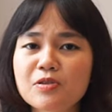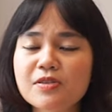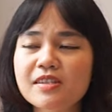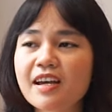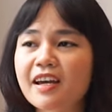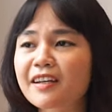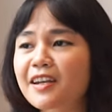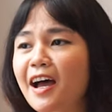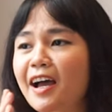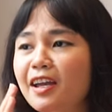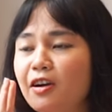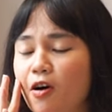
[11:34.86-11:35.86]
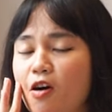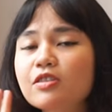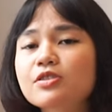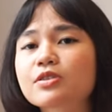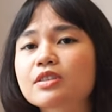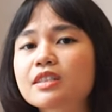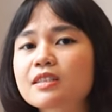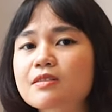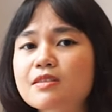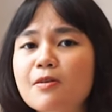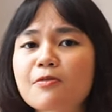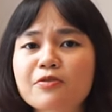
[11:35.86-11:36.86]
news, and I also heard
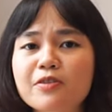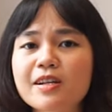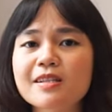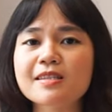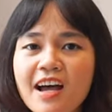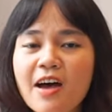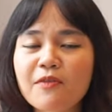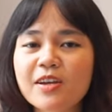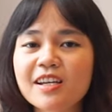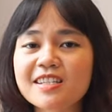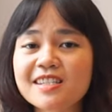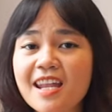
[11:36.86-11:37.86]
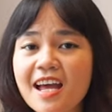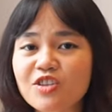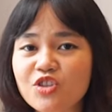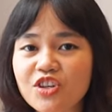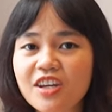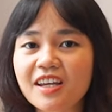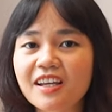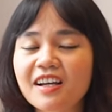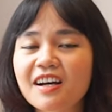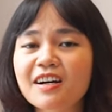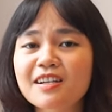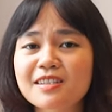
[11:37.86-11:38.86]
some friends having a snatching
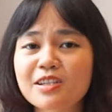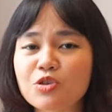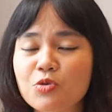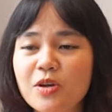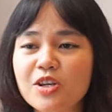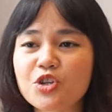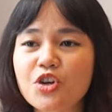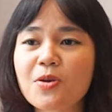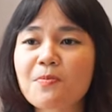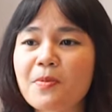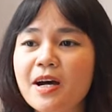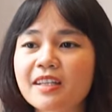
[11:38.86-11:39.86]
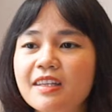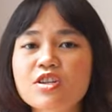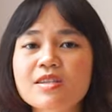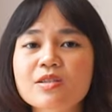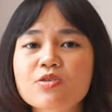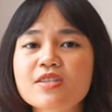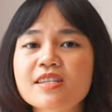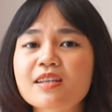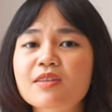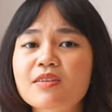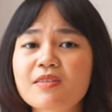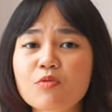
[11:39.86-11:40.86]
situation, but just use
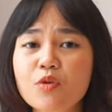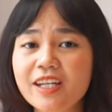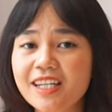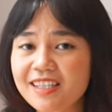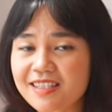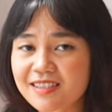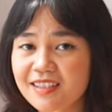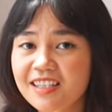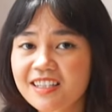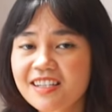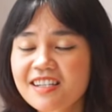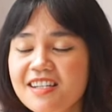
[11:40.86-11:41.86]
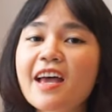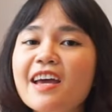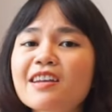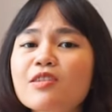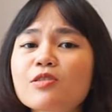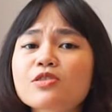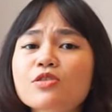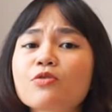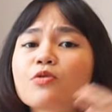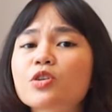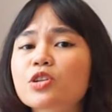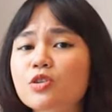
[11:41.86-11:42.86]
it when it's needed and also
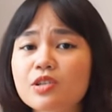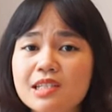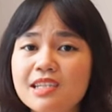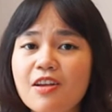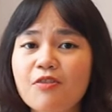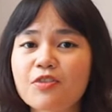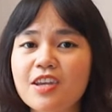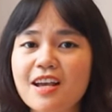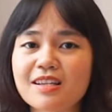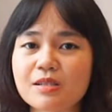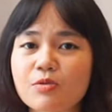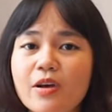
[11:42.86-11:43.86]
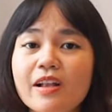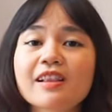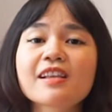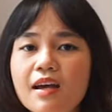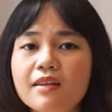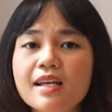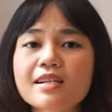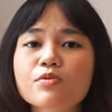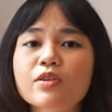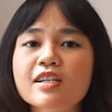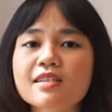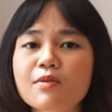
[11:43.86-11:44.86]
for your safety as well. Next
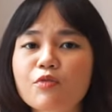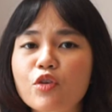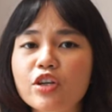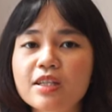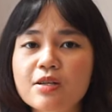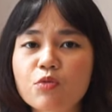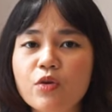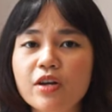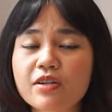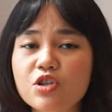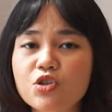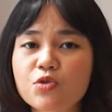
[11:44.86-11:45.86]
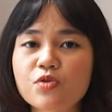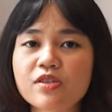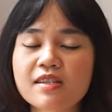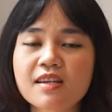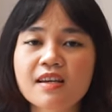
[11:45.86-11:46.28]
one is avoiding wearing shoes